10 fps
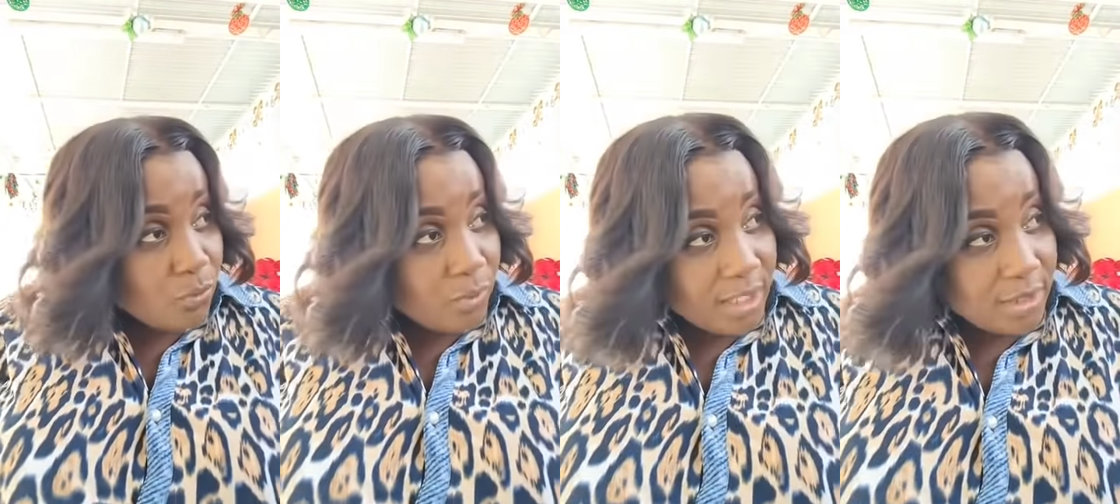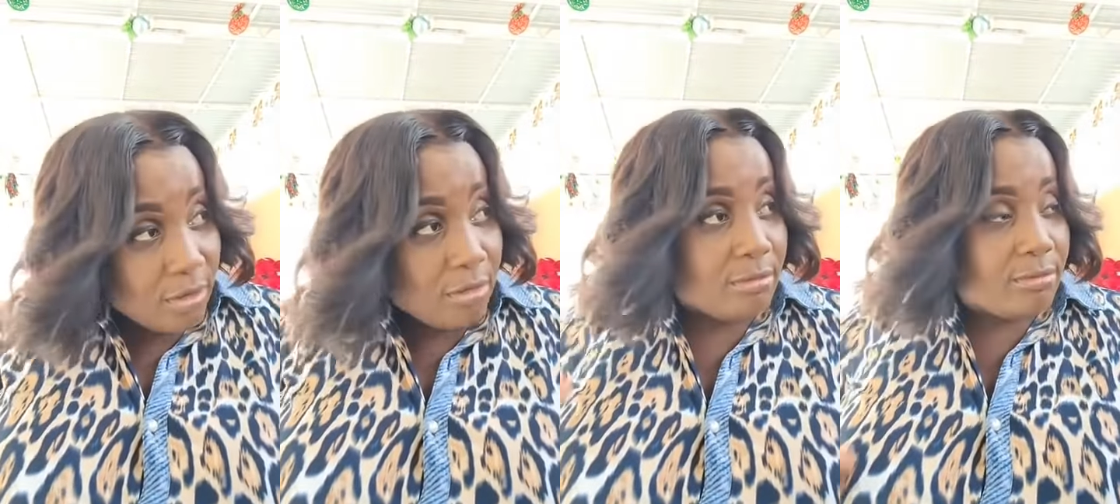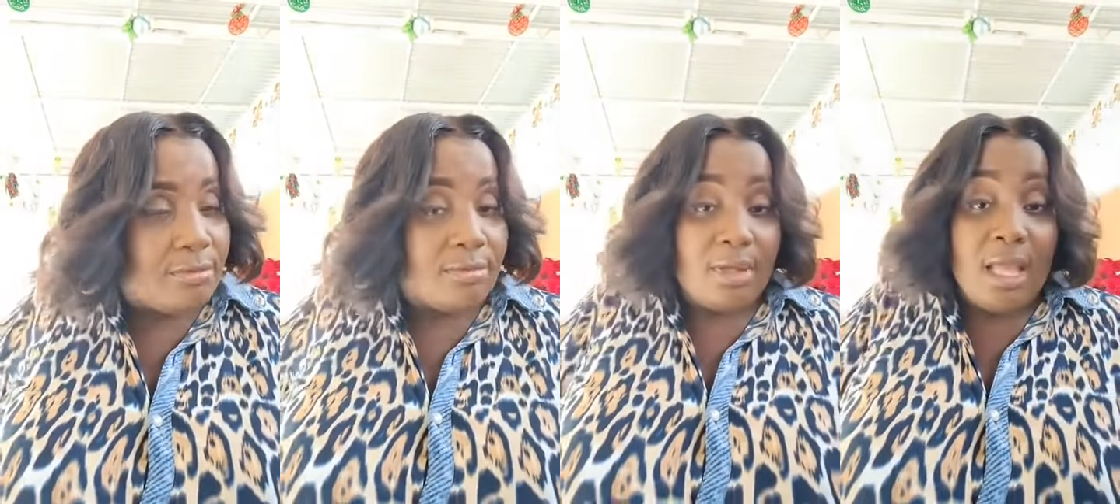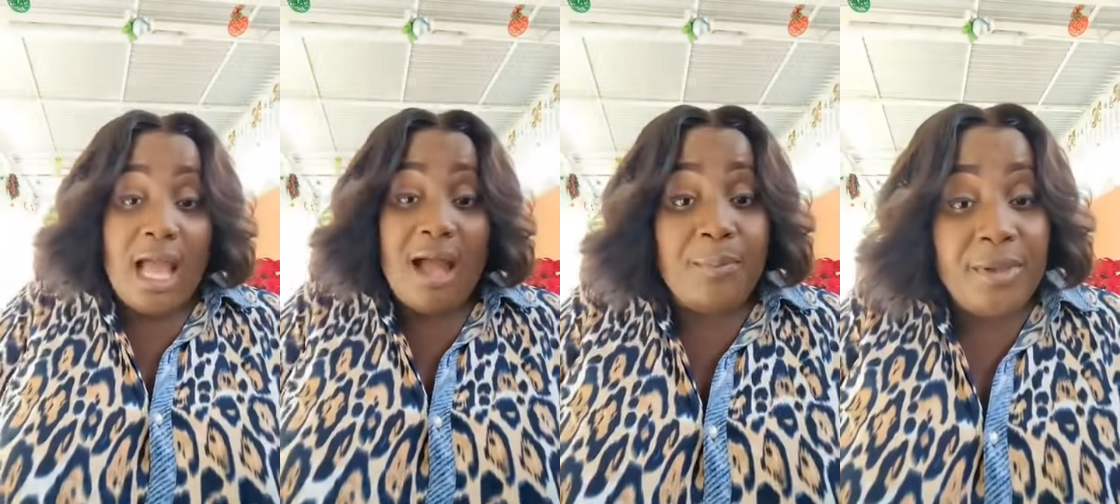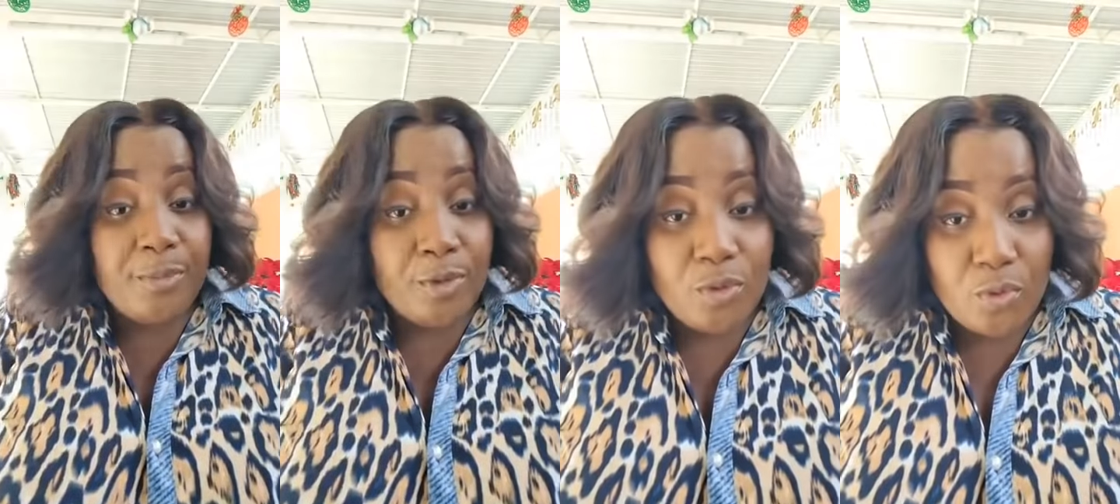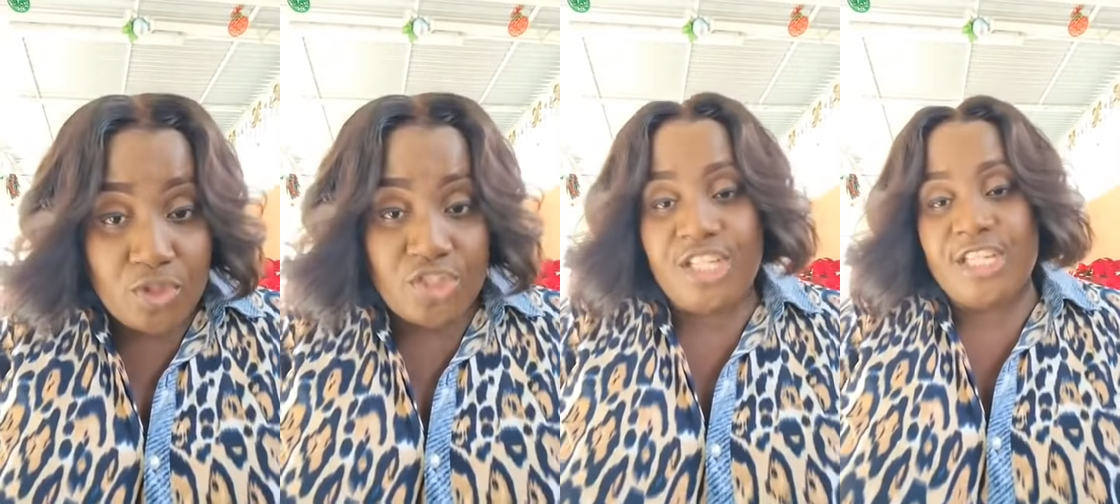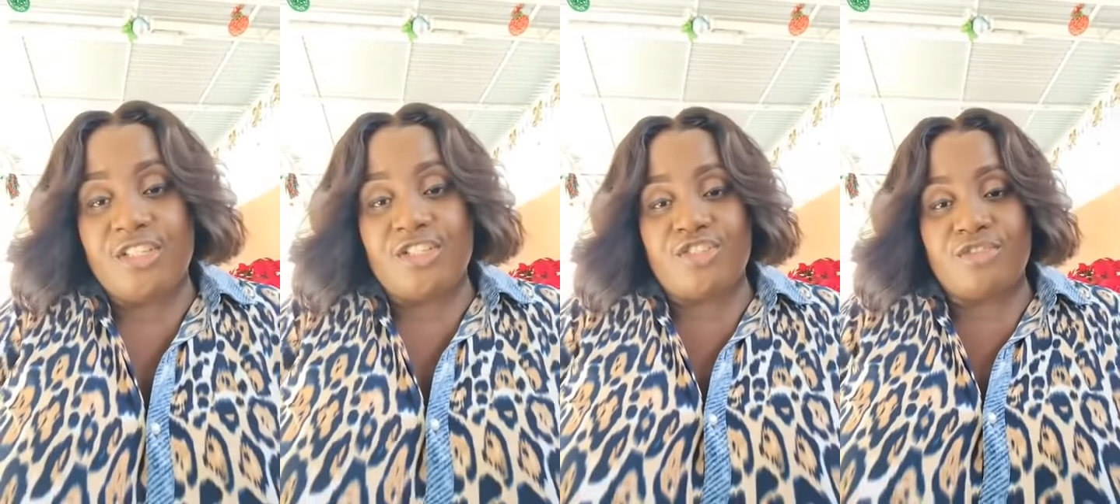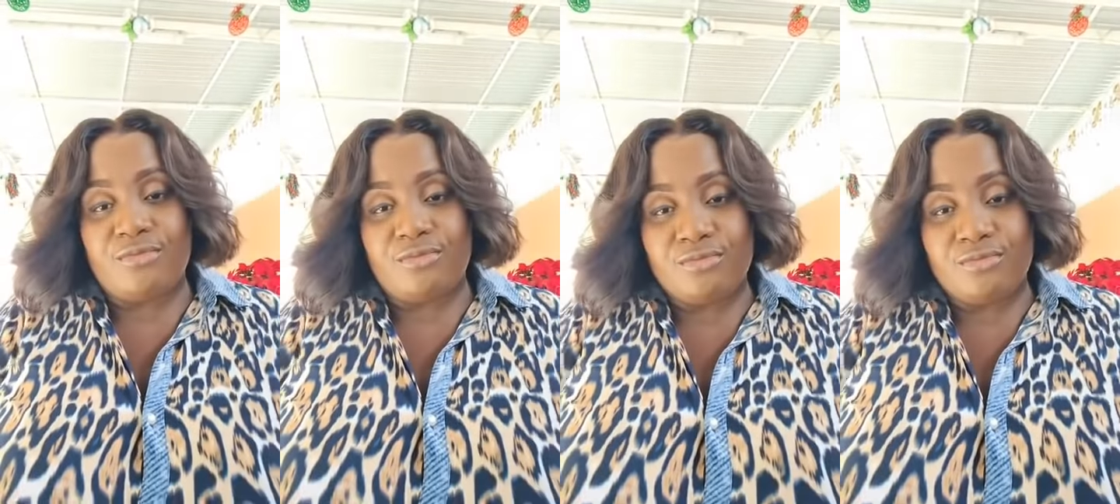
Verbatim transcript: are down. And people do change.